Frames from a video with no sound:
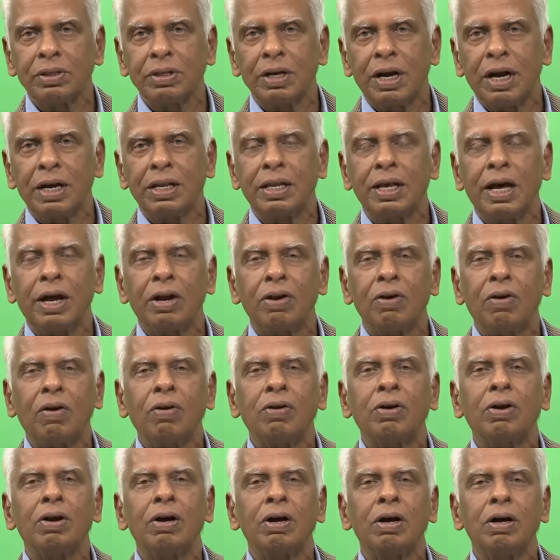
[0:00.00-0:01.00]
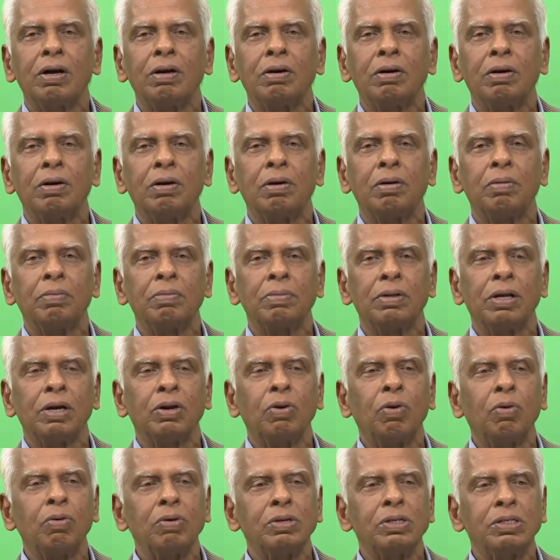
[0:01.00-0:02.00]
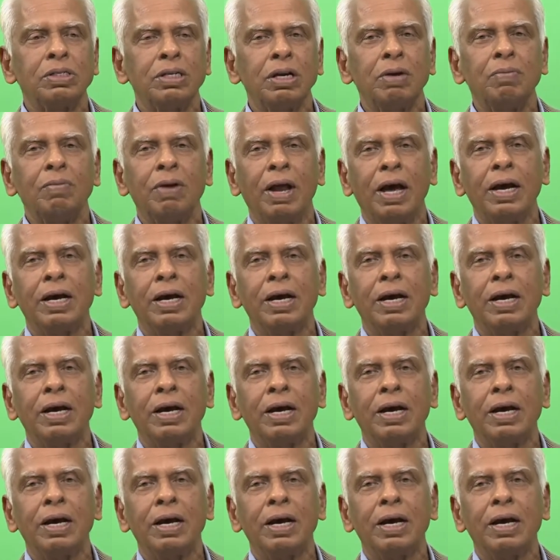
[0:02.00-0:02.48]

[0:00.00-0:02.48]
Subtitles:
and they are not they don't seem